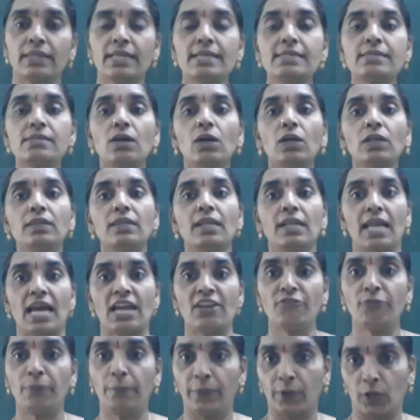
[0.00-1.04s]
These are the
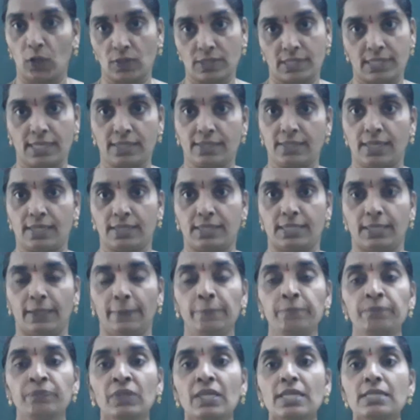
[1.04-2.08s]
life processes.
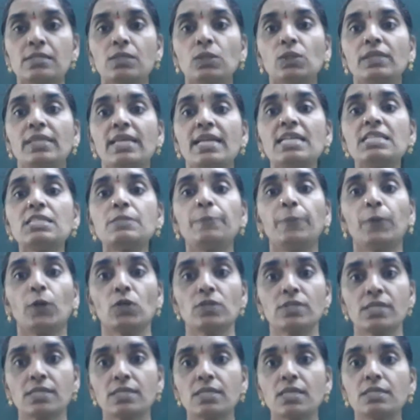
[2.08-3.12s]
So these
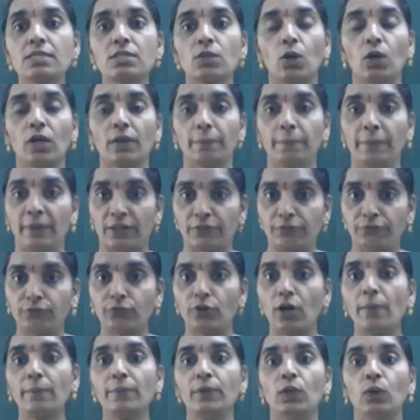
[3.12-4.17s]
processes are
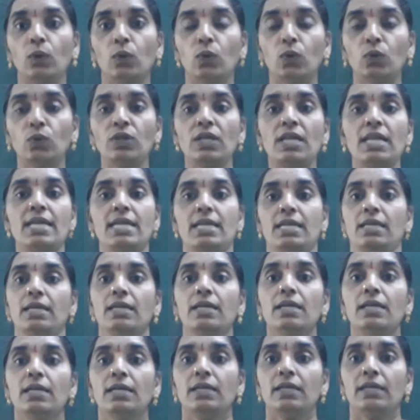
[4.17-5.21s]
performed
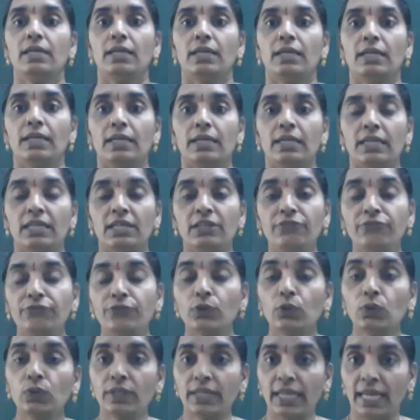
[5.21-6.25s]
only if
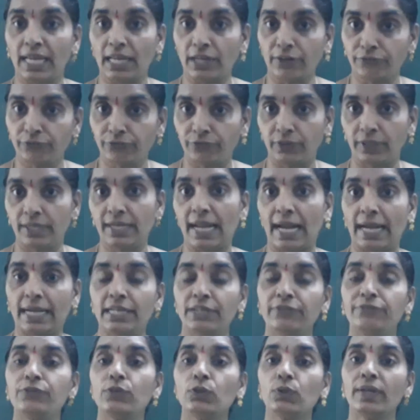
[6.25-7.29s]
you take food and
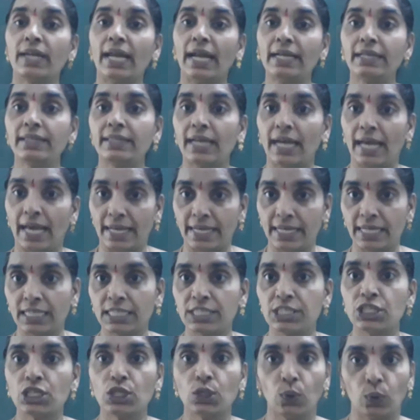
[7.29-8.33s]
if you get the
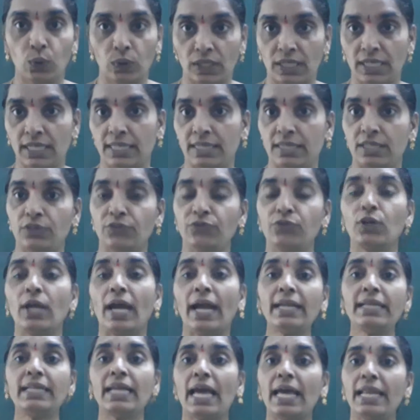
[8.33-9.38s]
energy only. You
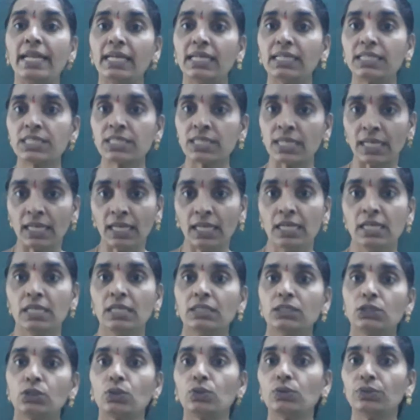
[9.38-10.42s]
get energy
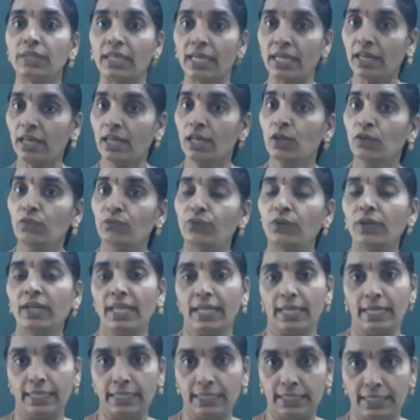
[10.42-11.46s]
through the food
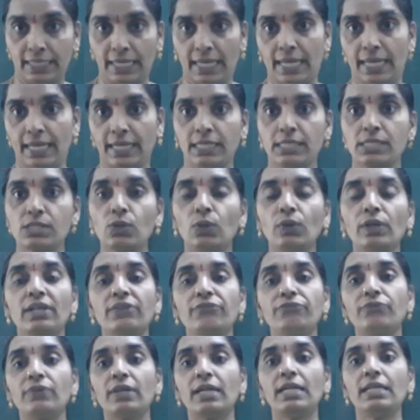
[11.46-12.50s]
intake. So
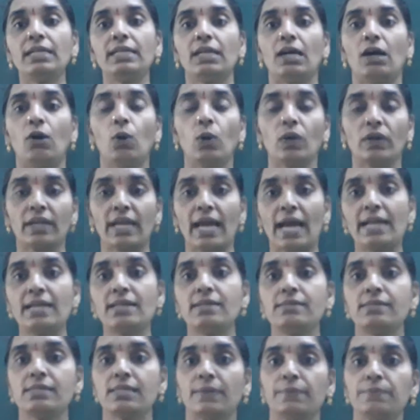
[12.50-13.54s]
different
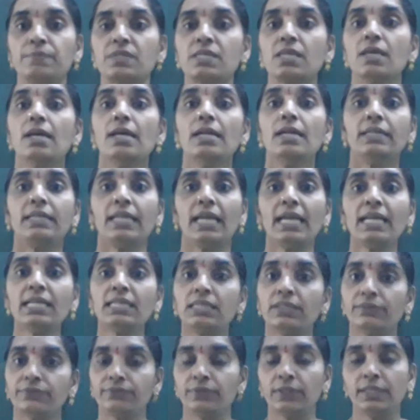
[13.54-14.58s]
organisms take
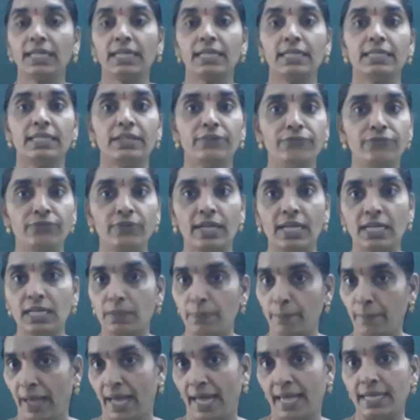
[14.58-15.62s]
the food in
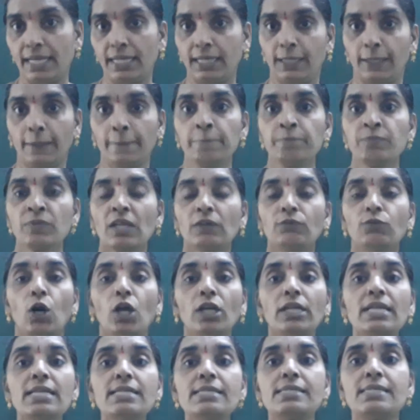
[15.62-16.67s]
different manner.
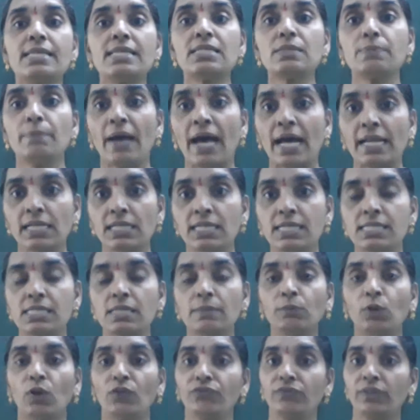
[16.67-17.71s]
What is this
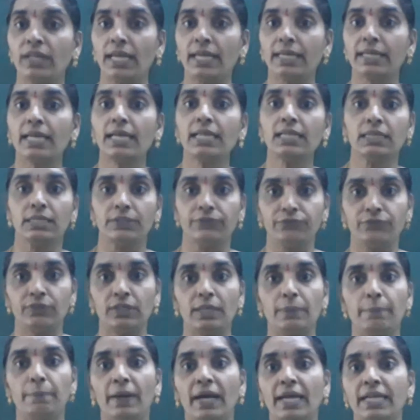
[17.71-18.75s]
mannerism of taking the
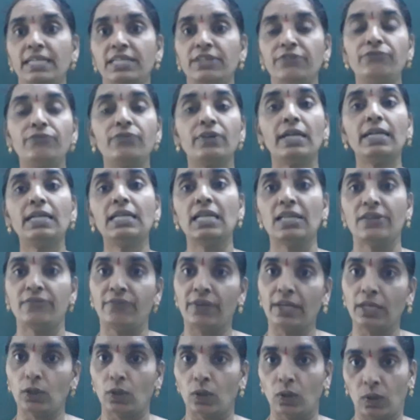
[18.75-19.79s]
food by different
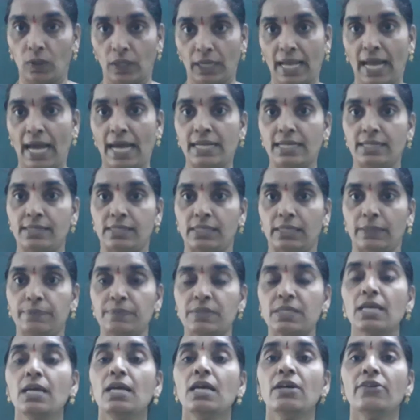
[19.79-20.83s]
living
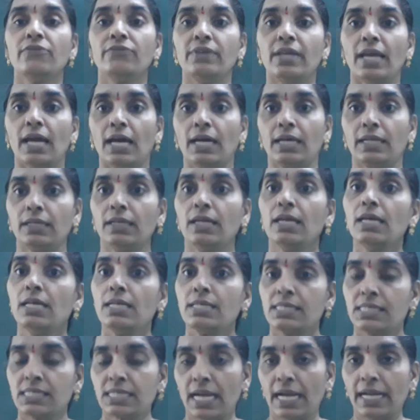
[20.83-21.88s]
organisms? We are
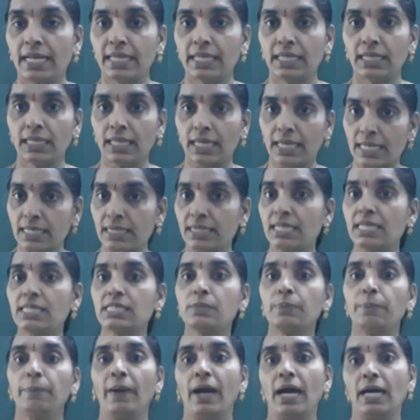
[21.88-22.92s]
studying in
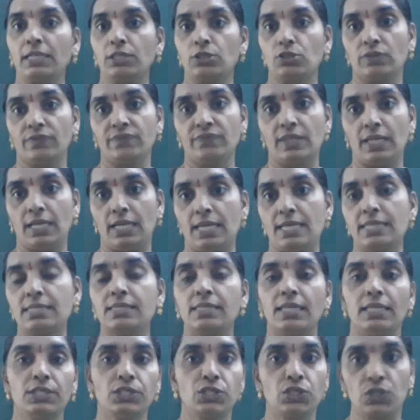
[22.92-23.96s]
this part of the
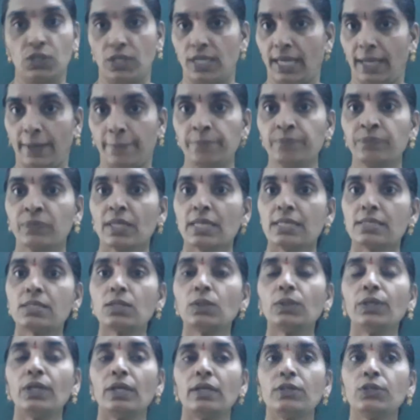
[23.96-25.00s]
lesson today. So
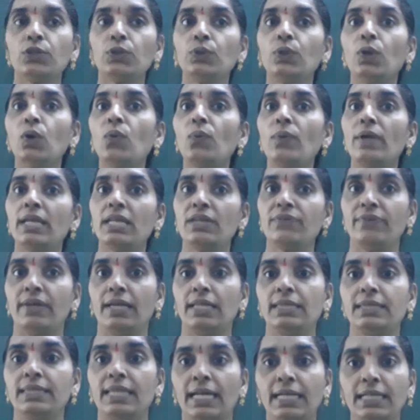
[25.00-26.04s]
you know very
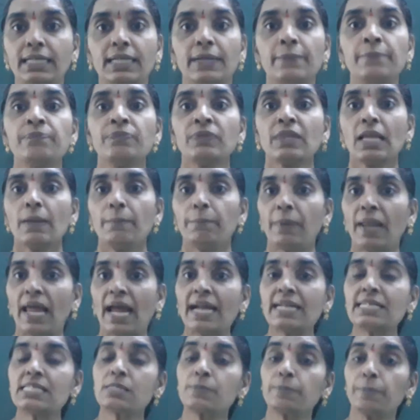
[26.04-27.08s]
well that
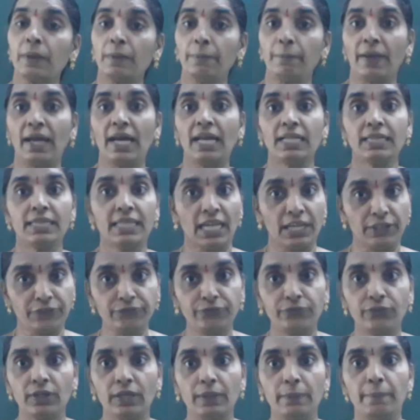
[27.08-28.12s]
plants prepare their
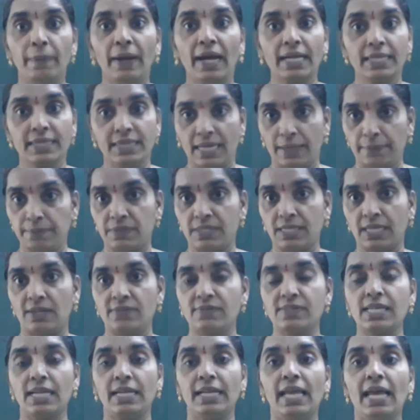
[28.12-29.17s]
food by
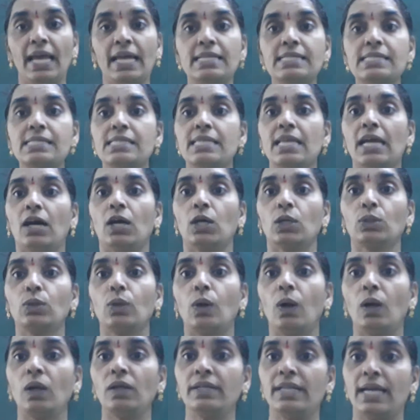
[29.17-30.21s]
themselves and hence they are
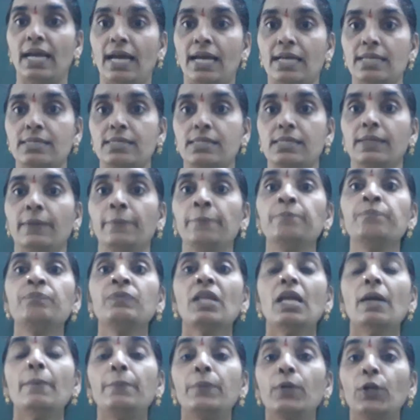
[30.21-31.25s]
called as
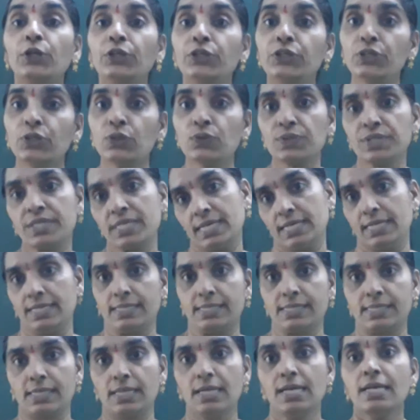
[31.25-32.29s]

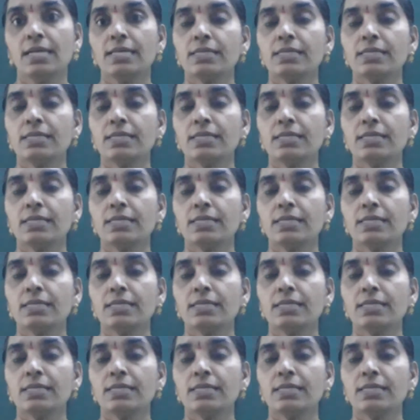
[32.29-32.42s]
producers.